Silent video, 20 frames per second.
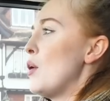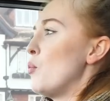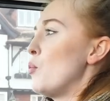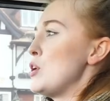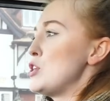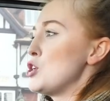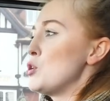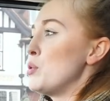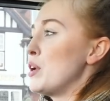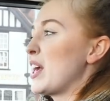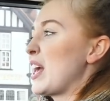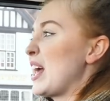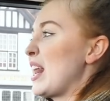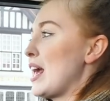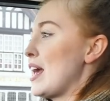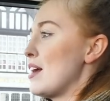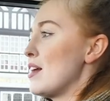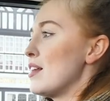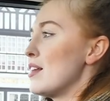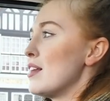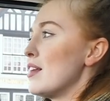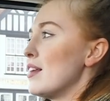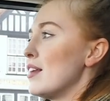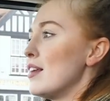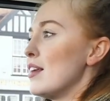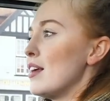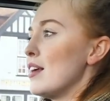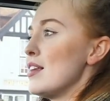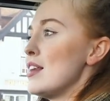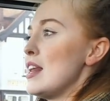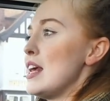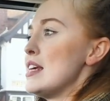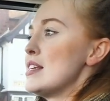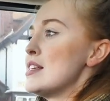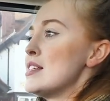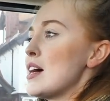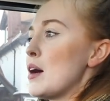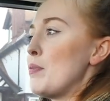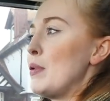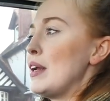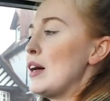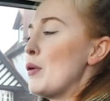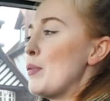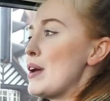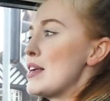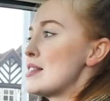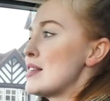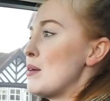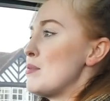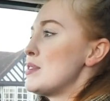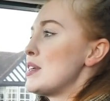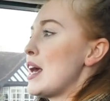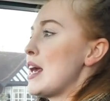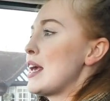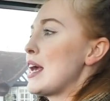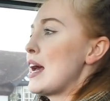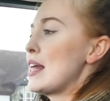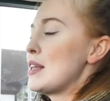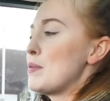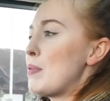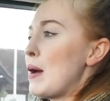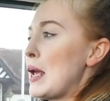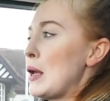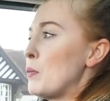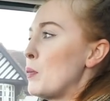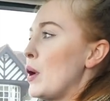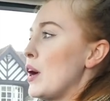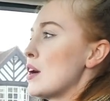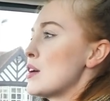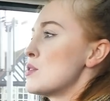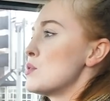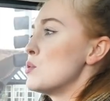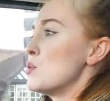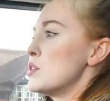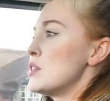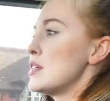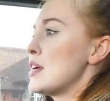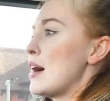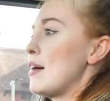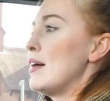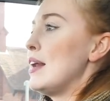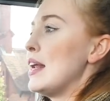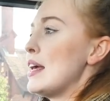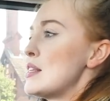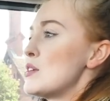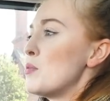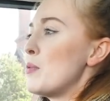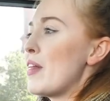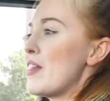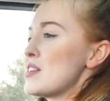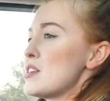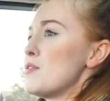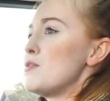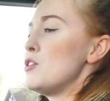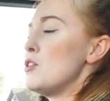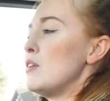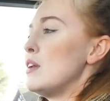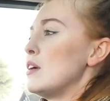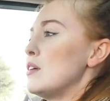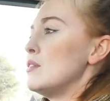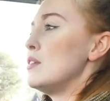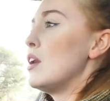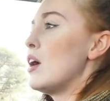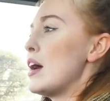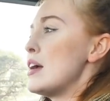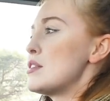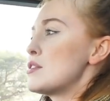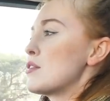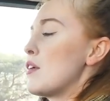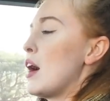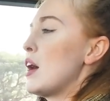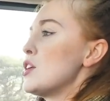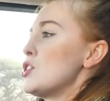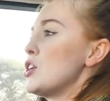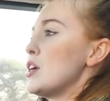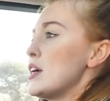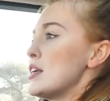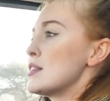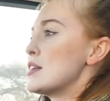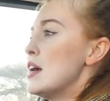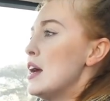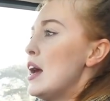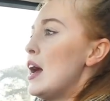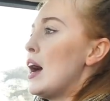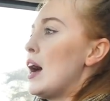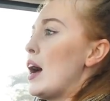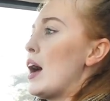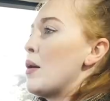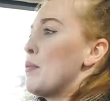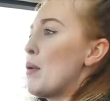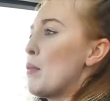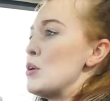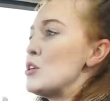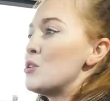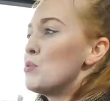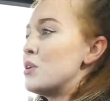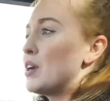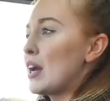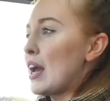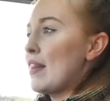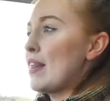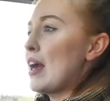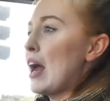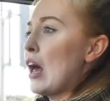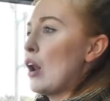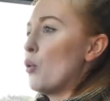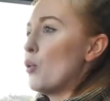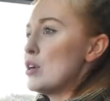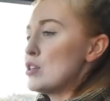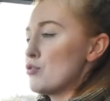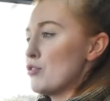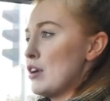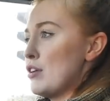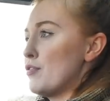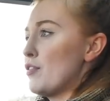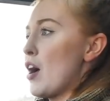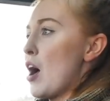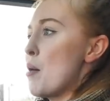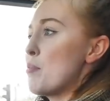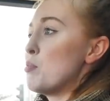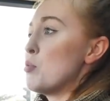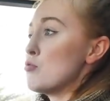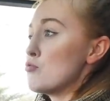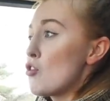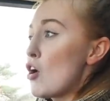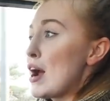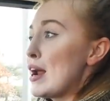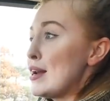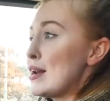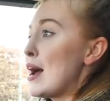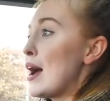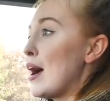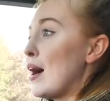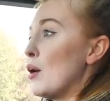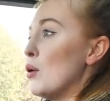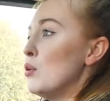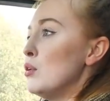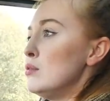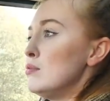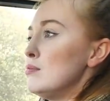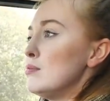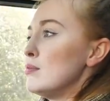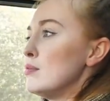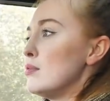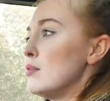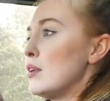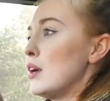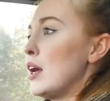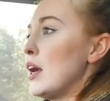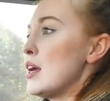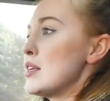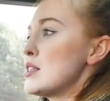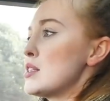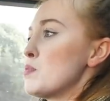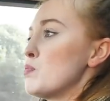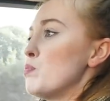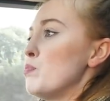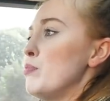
we do want to get it neatened up a little bit someday, get the paintwork sorted out a little bit. There's a few light scratches, and we do want to get the alloys refurbed, but right now it's